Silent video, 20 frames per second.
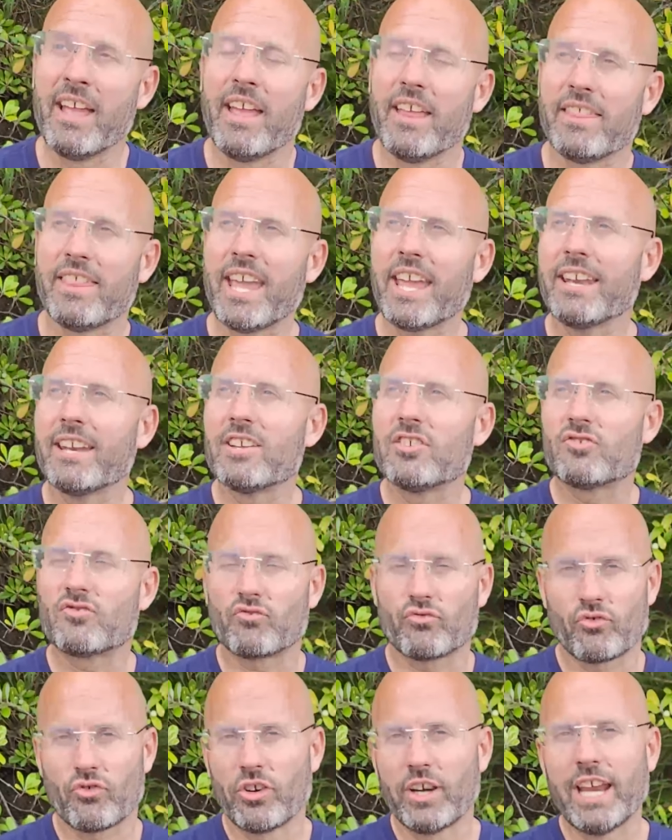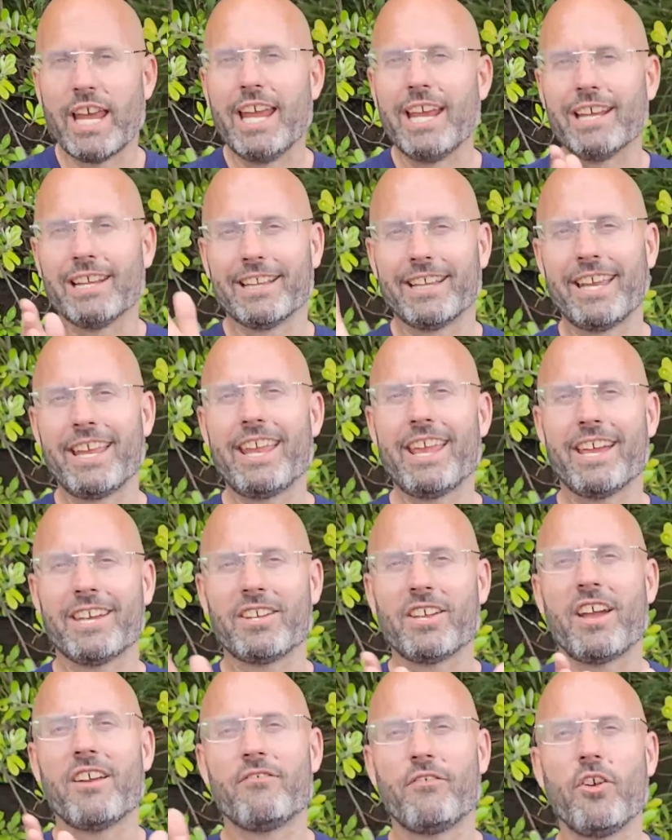That is really a
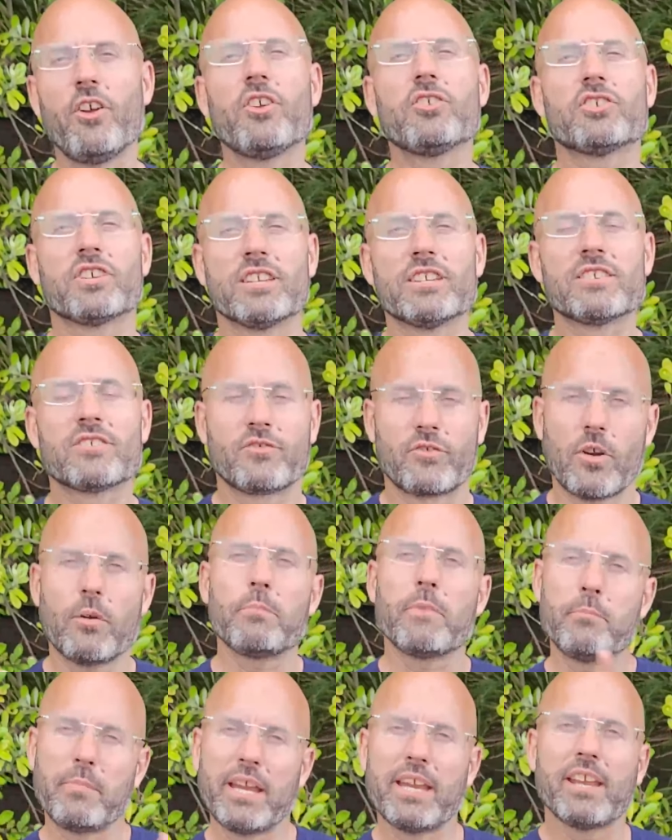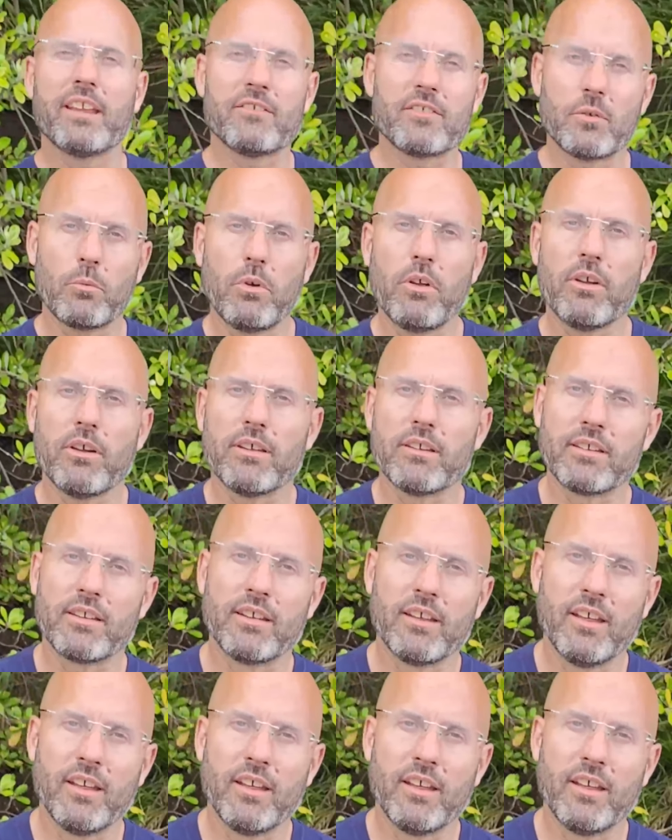divergence from the meaning of the word,